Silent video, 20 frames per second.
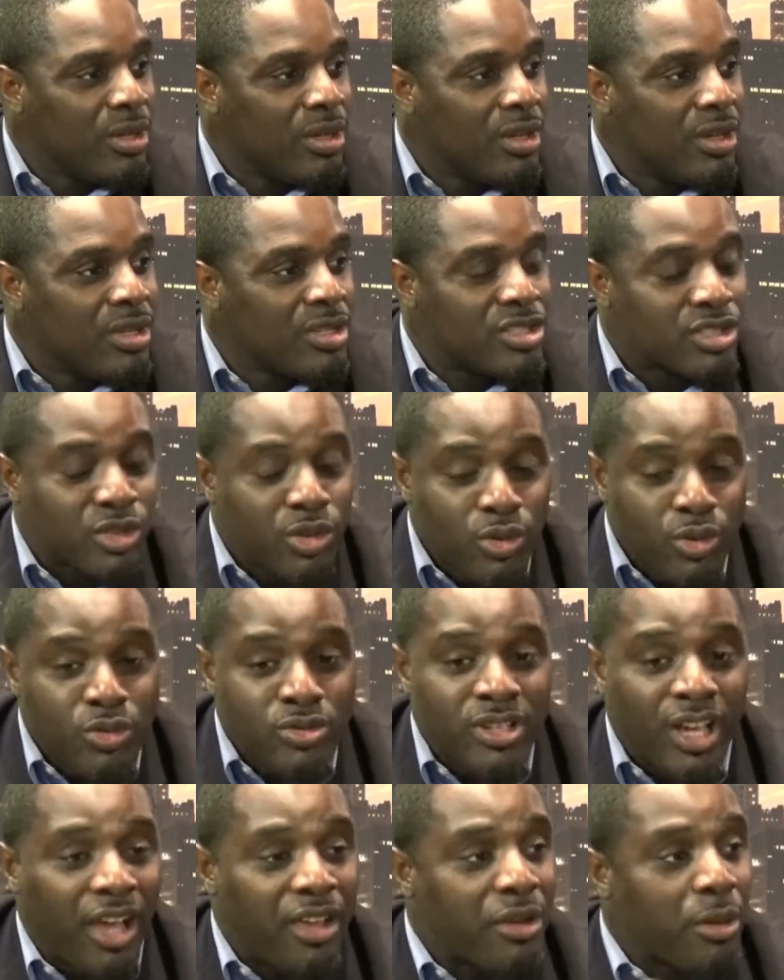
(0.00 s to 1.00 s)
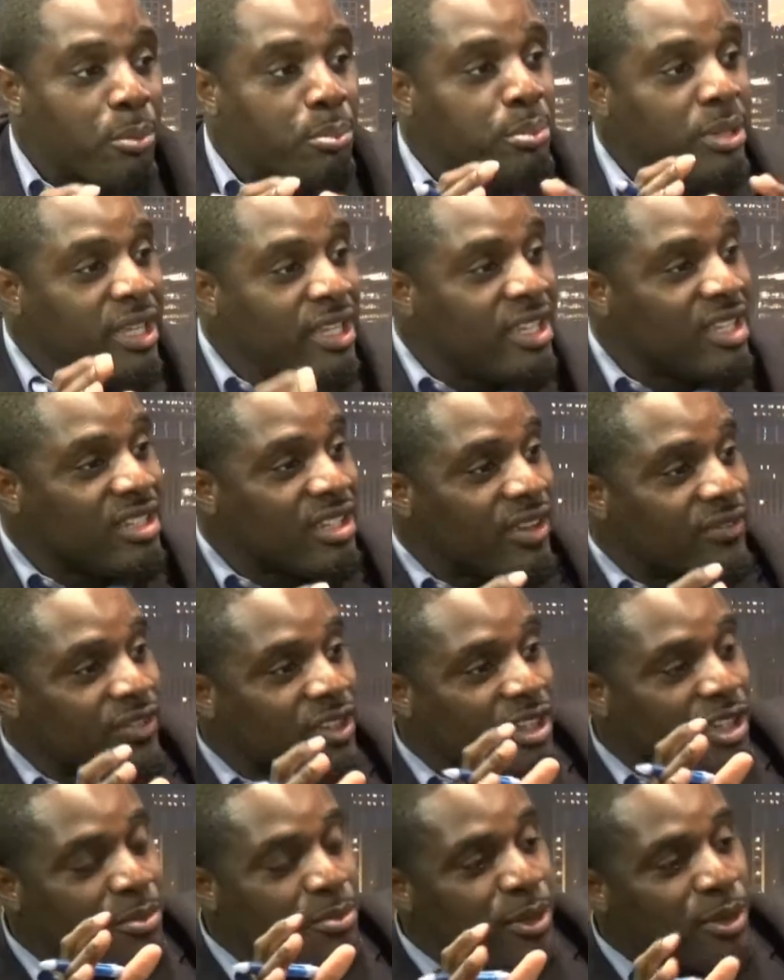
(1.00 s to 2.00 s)
Schools are the beacon of the
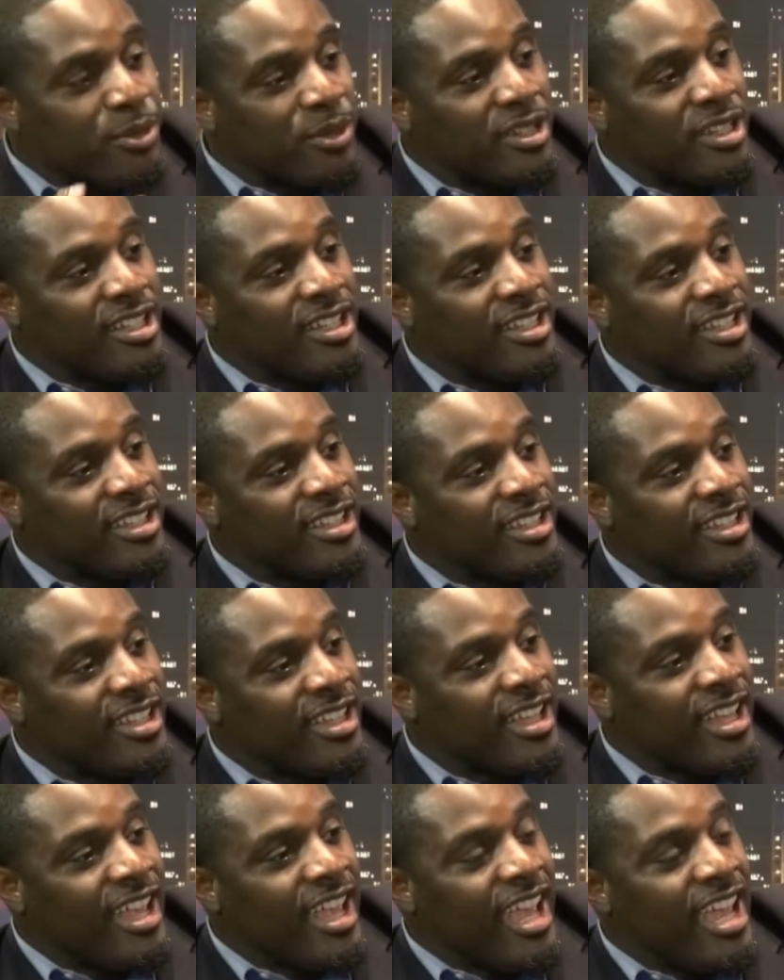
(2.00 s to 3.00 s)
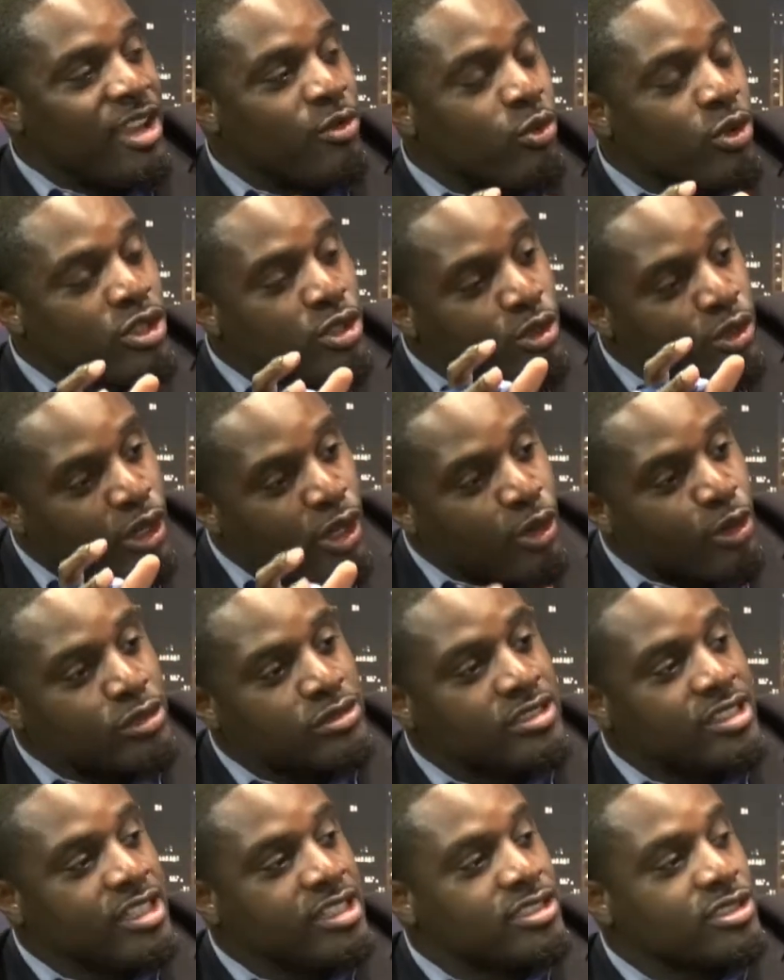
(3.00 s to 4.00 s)
community. And when you close
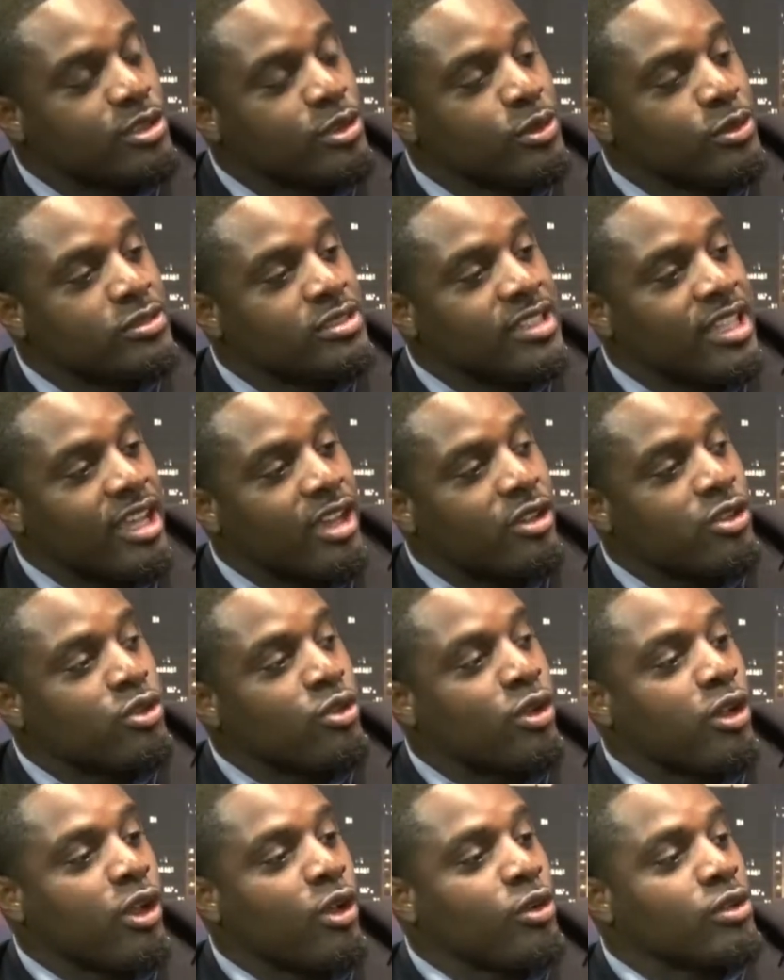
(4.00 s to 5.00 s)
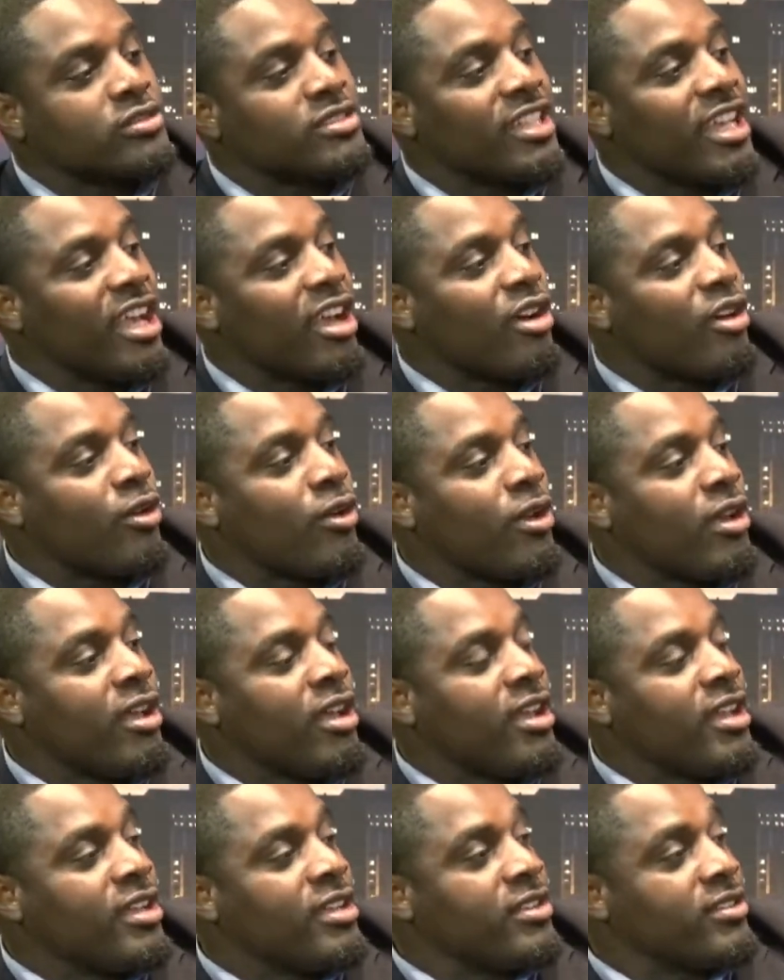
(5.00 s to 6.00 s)
these schools down, you close down
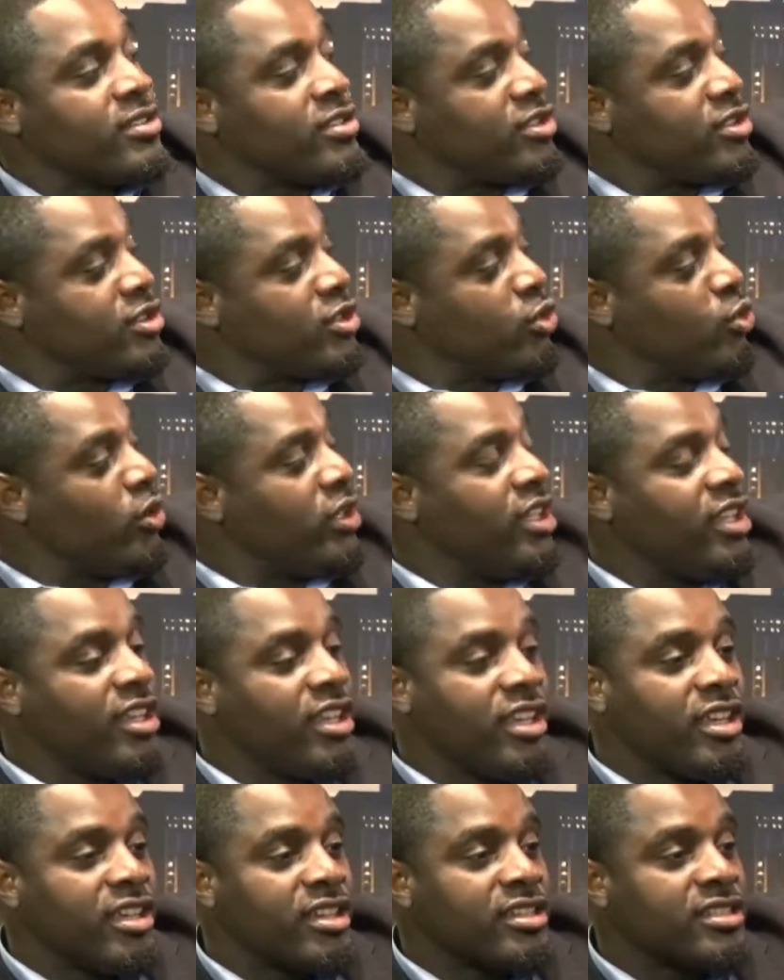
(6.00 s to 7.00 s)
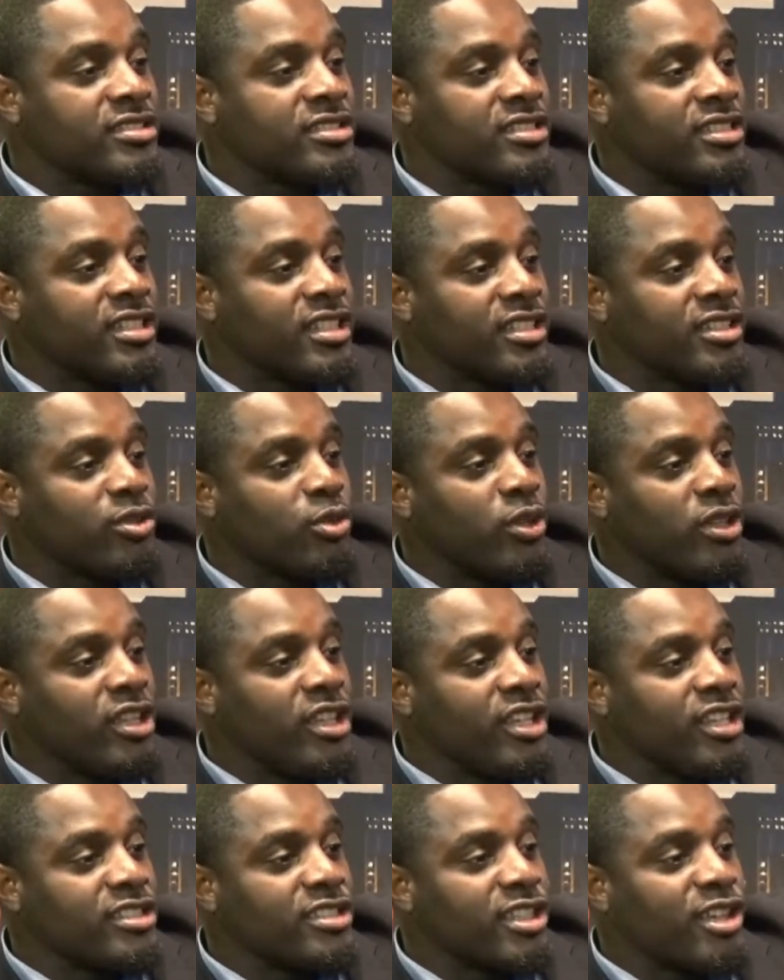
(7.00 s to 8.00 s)
20 years
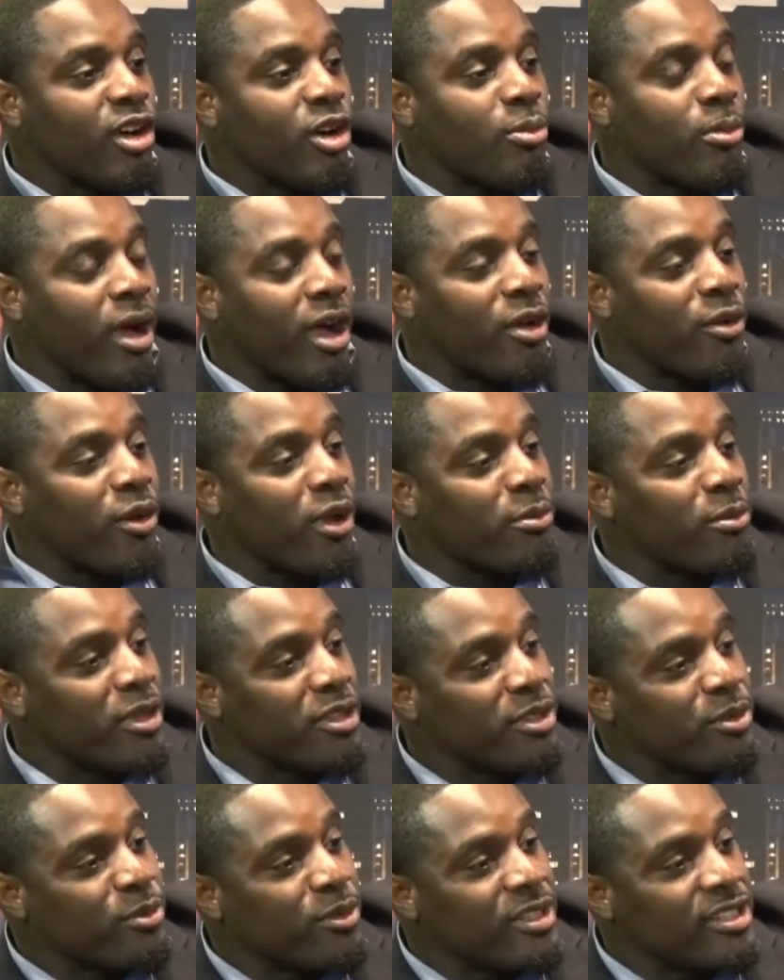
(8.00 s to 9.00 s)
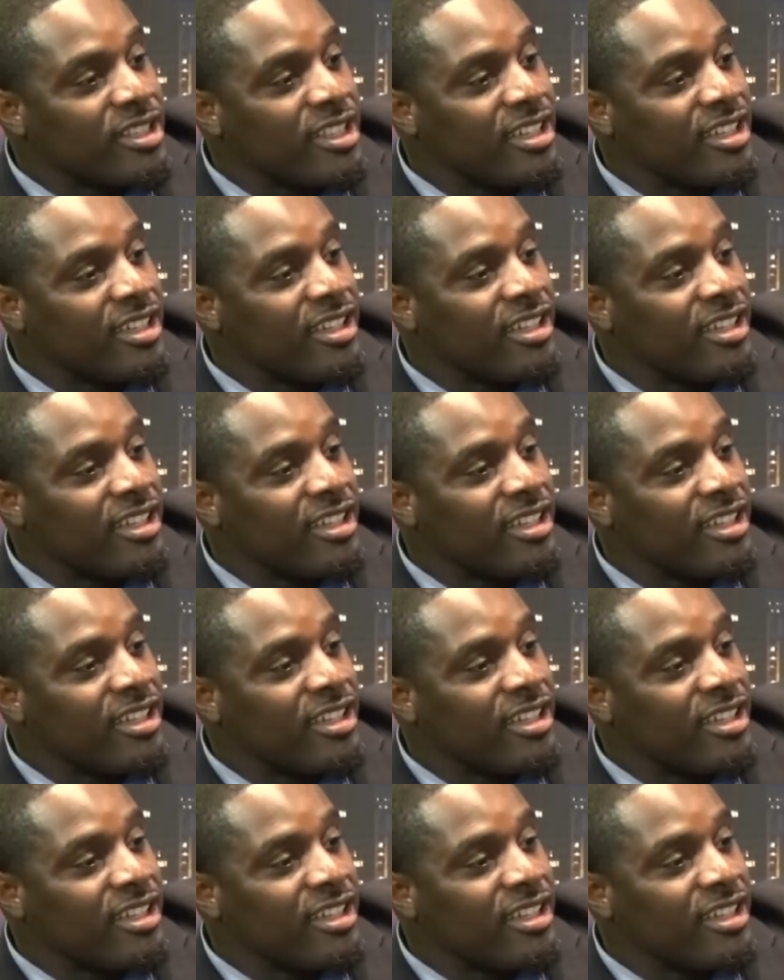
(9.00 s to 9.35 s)
ago, my grandmother went there.